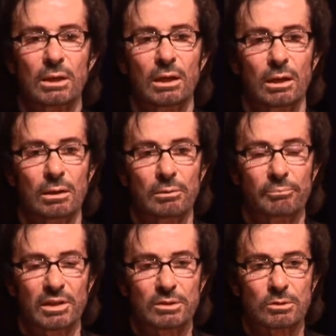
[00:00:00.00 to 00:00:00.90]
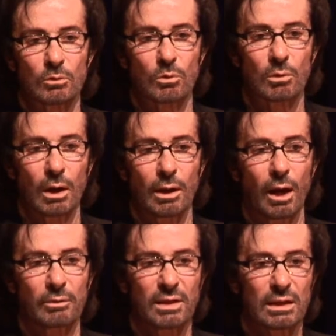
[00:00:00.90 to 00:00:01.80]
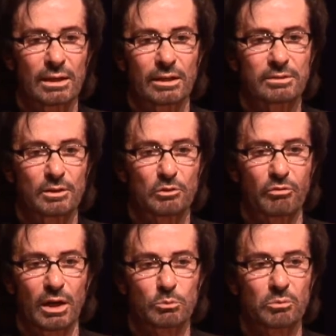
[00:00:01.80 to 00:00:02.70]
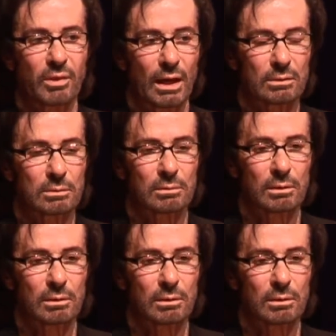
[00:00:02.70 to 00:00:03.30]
Uh, so I, I, think I identified with that